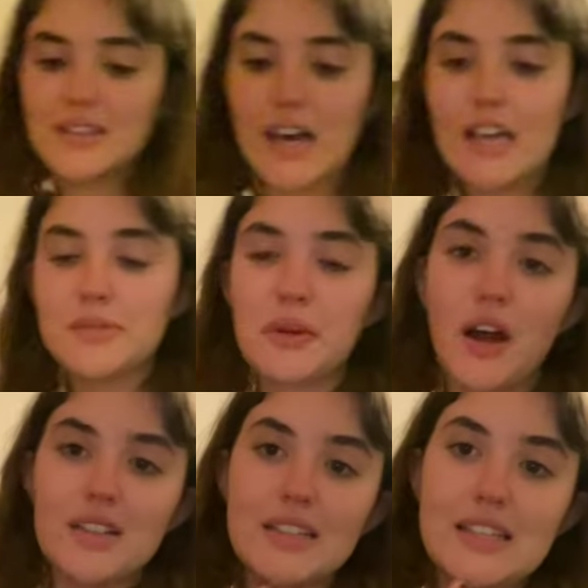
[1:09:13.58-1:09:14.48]
Last but
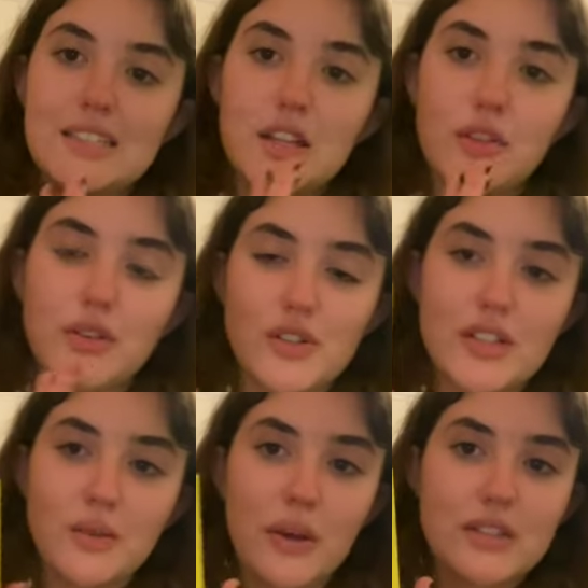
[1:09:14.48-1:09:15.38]
not least,
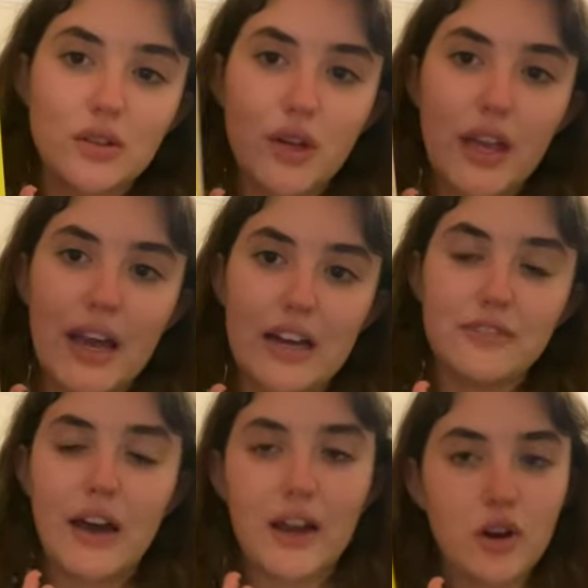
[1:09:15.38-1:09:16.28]
13 Ways of Looking at a
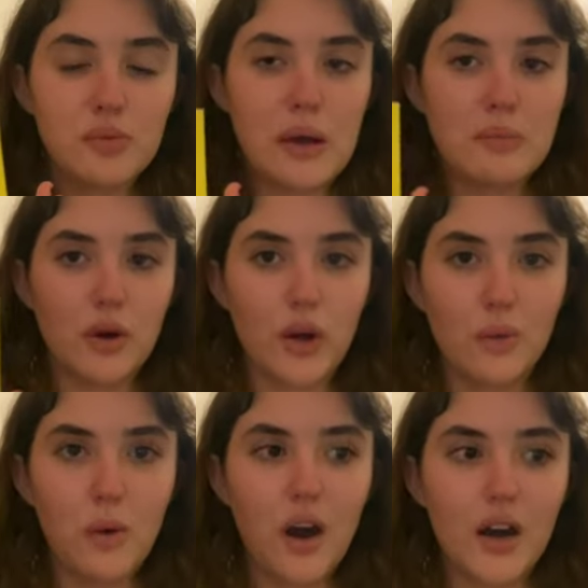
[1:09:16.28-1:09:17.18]
Fat Girl by Mona
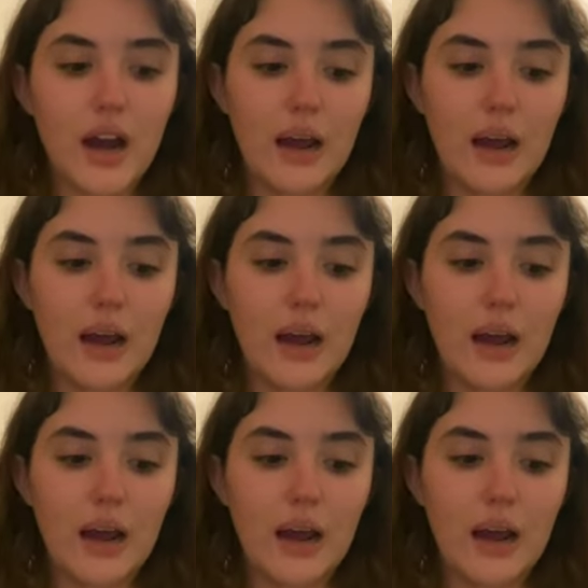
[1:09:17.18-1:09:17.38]
Awad.